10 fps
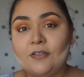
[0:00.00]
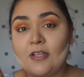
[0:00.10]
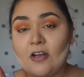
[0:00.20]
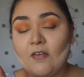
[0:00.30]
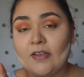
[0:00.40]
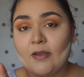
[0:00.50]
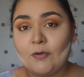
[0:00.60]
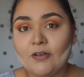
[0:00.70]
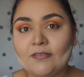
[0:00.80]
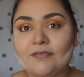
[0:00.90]
that off camera.
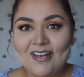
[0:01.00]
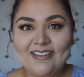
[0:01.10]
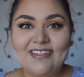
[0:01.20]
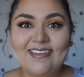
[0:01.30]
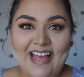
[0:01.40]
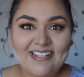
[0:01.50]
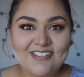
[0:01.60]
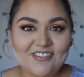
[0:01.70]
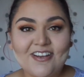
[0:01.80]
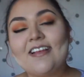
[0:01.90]
Right, the lashes
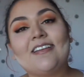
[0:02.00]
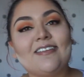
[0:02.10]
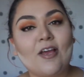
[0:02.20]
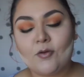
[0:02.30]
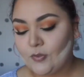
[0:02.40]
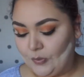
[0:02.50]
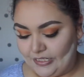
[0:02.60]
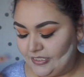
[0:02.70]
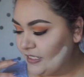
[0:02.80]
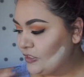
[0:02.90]
are on and now we're going
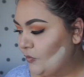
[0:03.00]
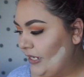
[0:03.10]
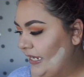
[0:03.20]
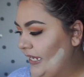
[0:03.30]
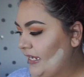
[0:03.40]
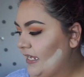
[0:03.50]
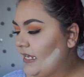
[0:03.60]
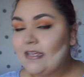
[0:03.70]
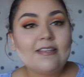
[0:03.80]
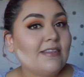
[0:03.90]
to dust away
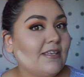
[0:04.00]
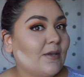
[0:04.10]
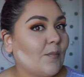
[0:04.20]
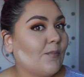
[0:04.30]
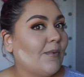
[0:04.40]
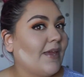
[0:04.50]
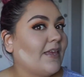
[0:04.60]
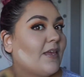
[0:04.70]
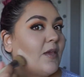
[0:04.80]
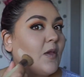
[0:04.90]
the
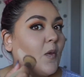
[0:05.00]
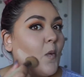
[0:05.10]
baking.